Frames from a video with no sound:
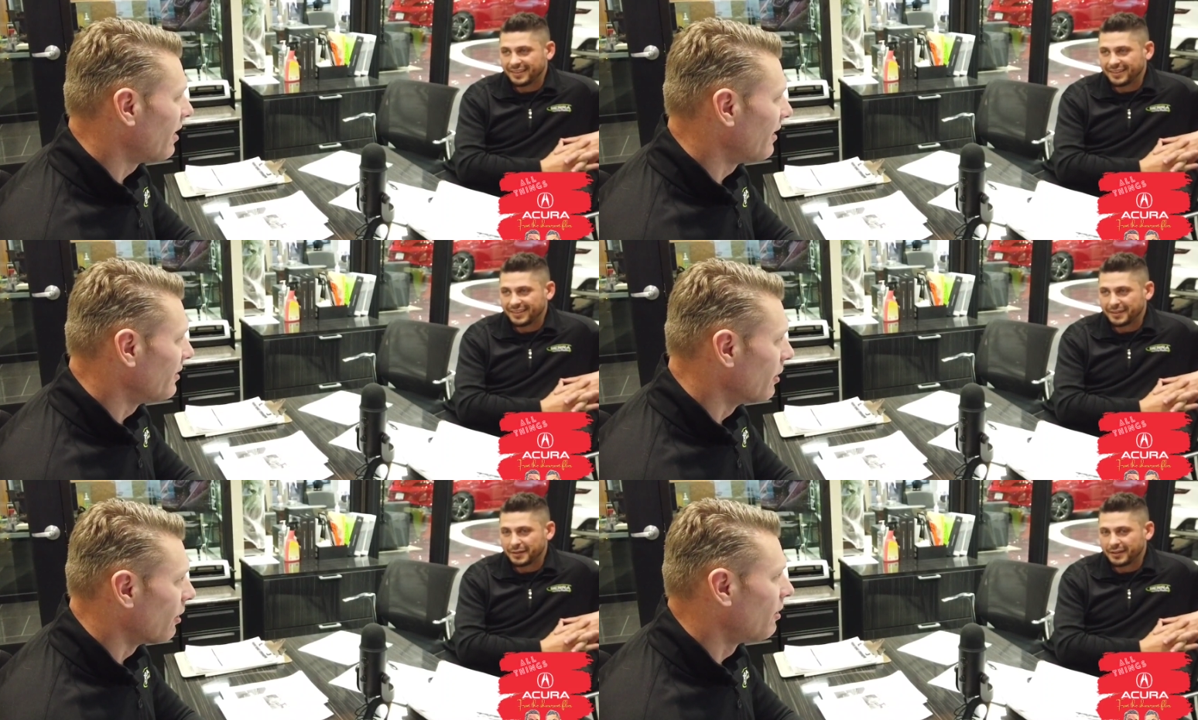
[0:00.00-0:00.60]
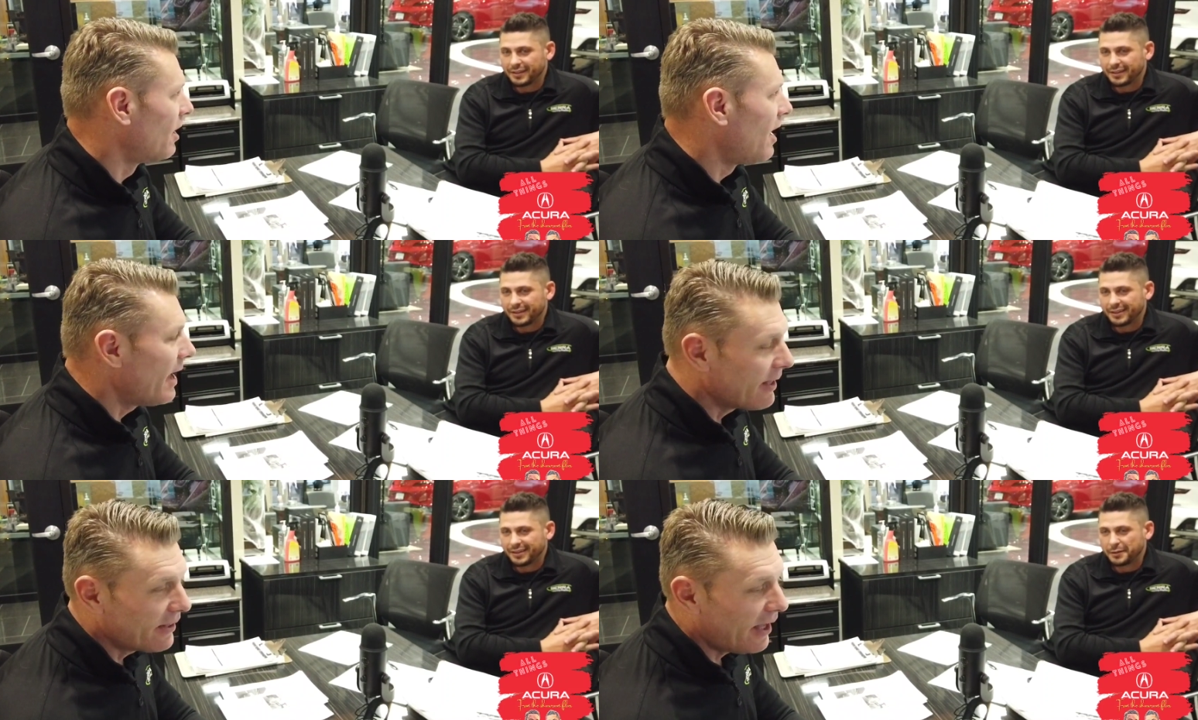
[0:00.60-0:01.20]
Speaker 1: Uh, you know,
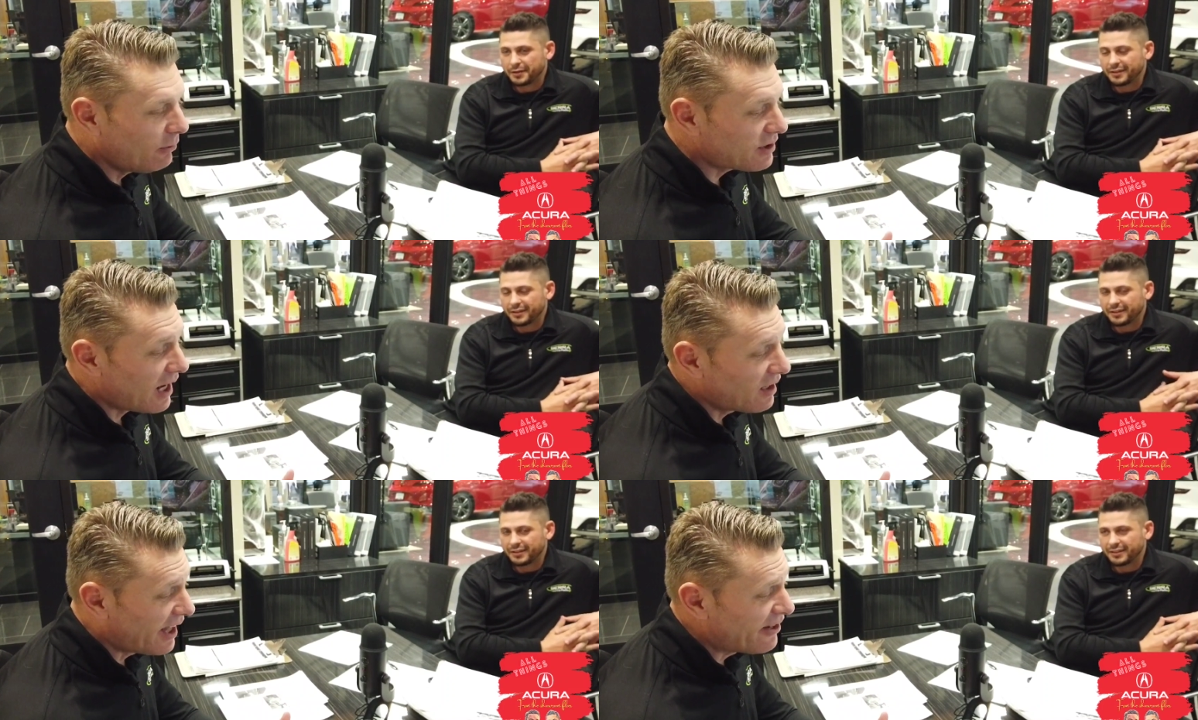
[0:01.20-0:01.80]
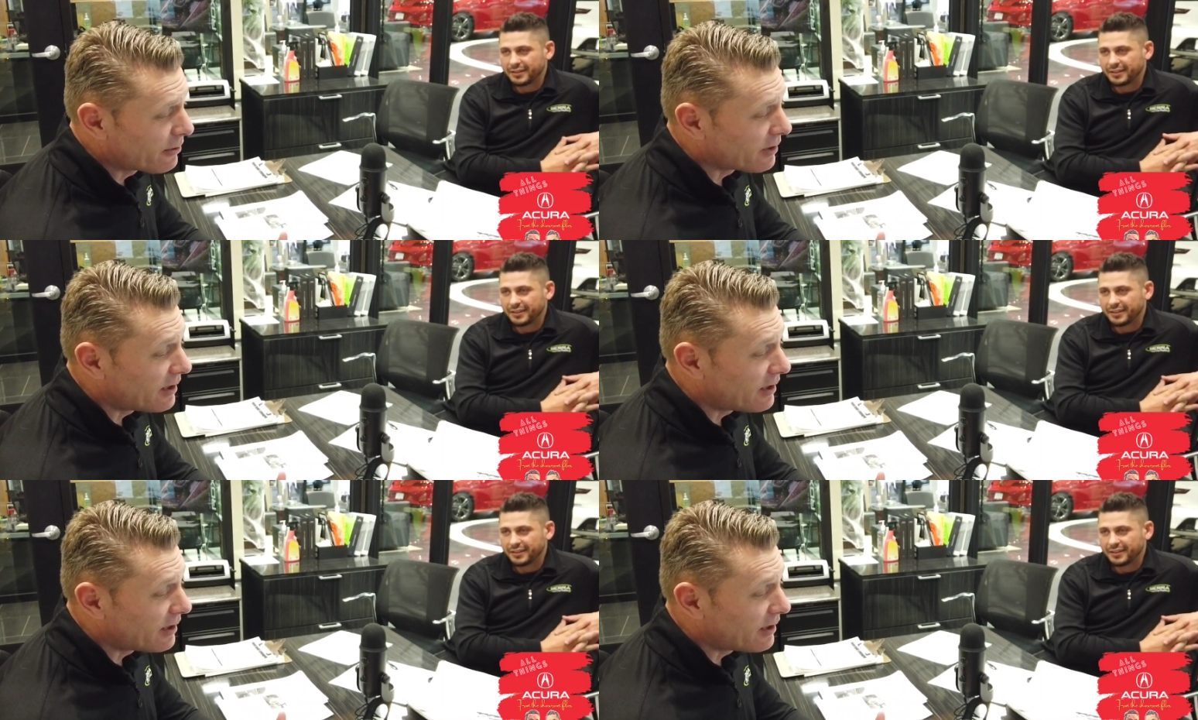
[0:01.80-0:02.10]
and that was kind of later in the